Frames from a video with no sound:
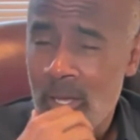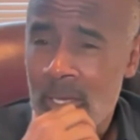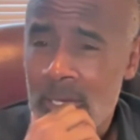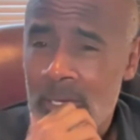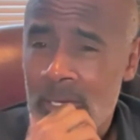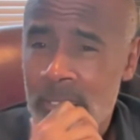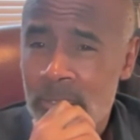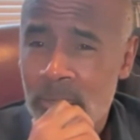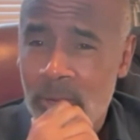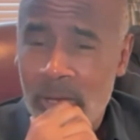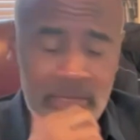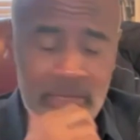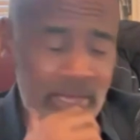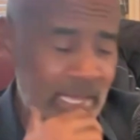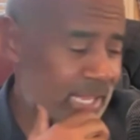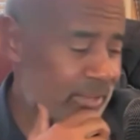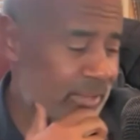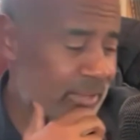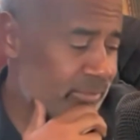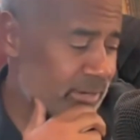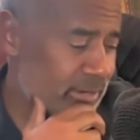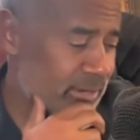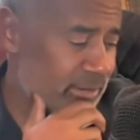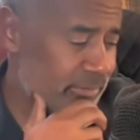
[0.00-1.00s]
So I think
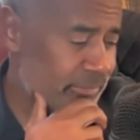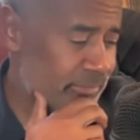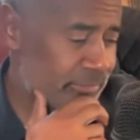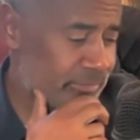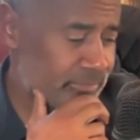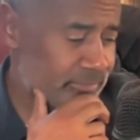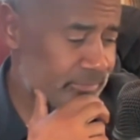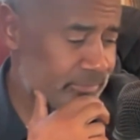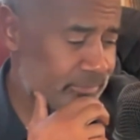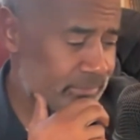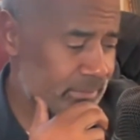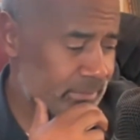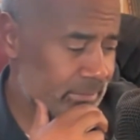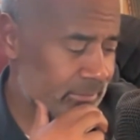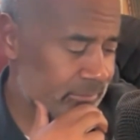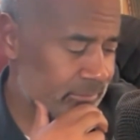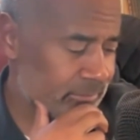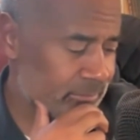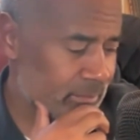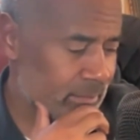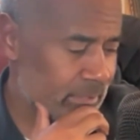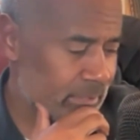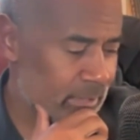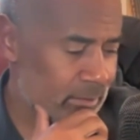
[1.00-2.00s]
even if
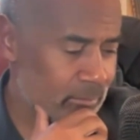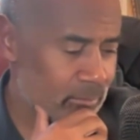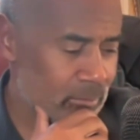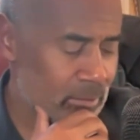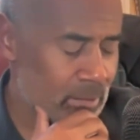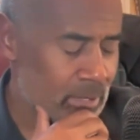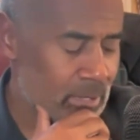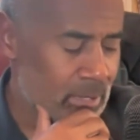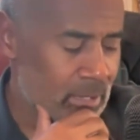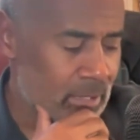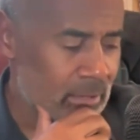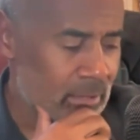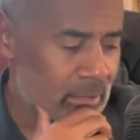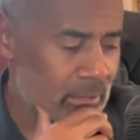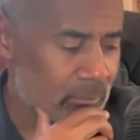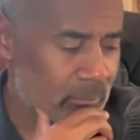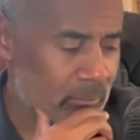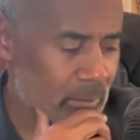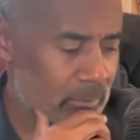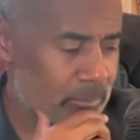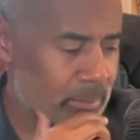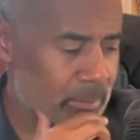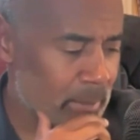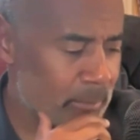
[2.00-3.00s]
we get
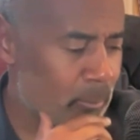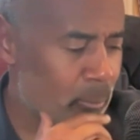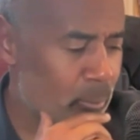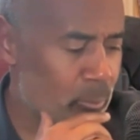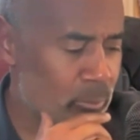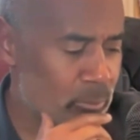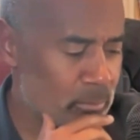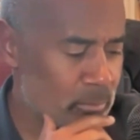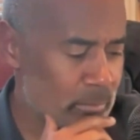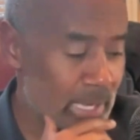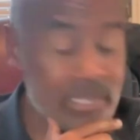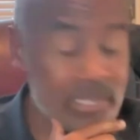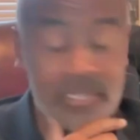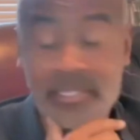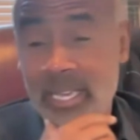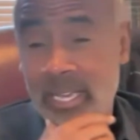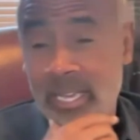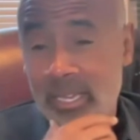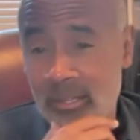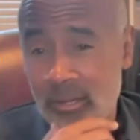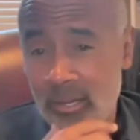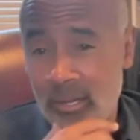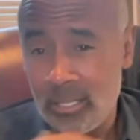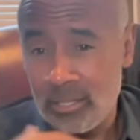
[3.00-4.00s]
what people may say
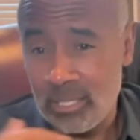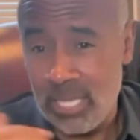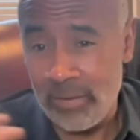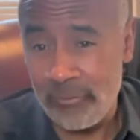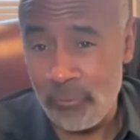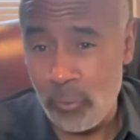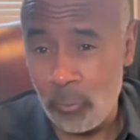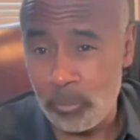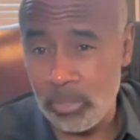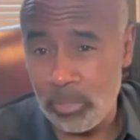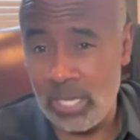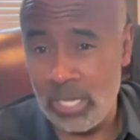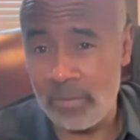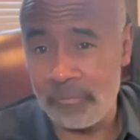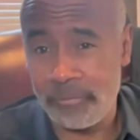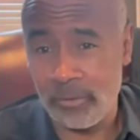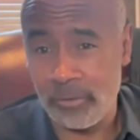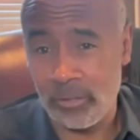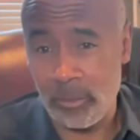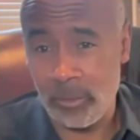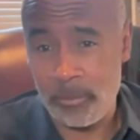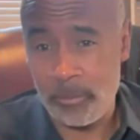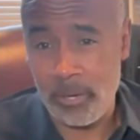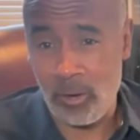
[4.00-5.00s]
a level playing field
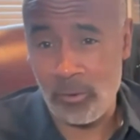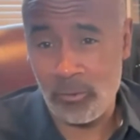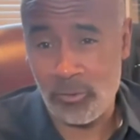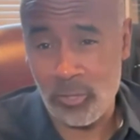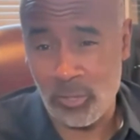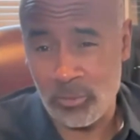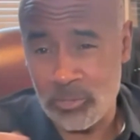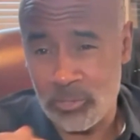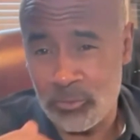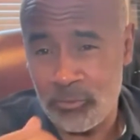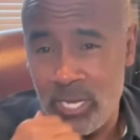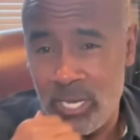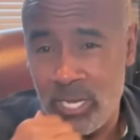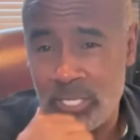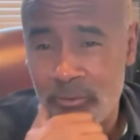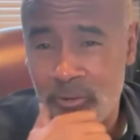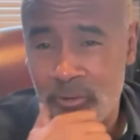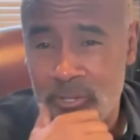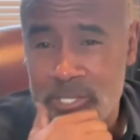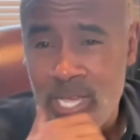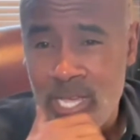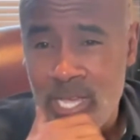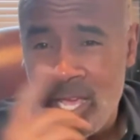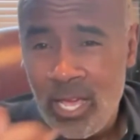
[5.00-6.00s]
up here in terms of
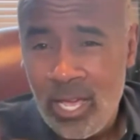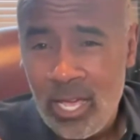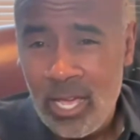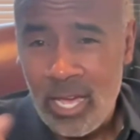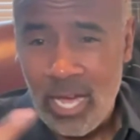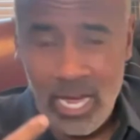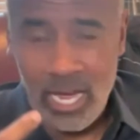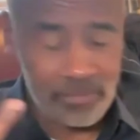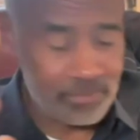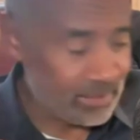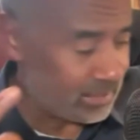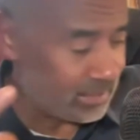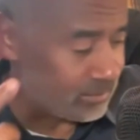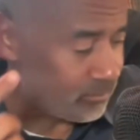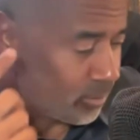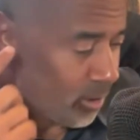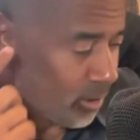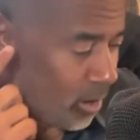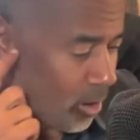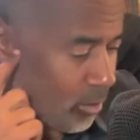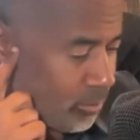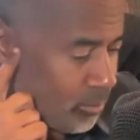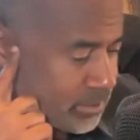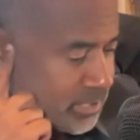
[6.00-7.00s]
transfers, I think we're
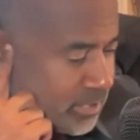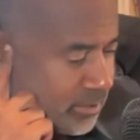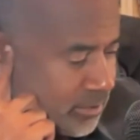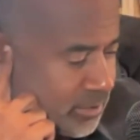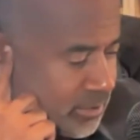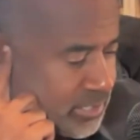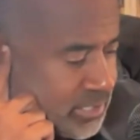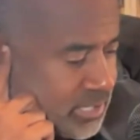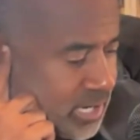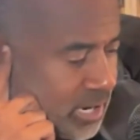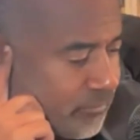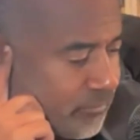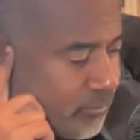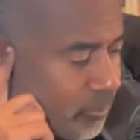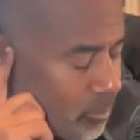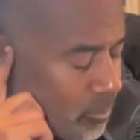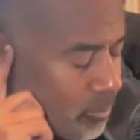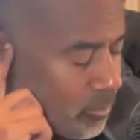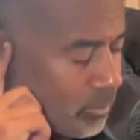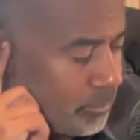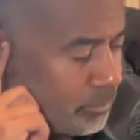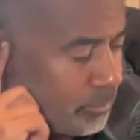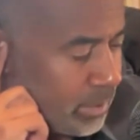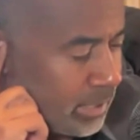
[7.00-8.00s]
always going to suffer when
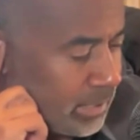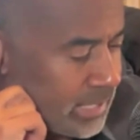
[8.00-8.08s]
we play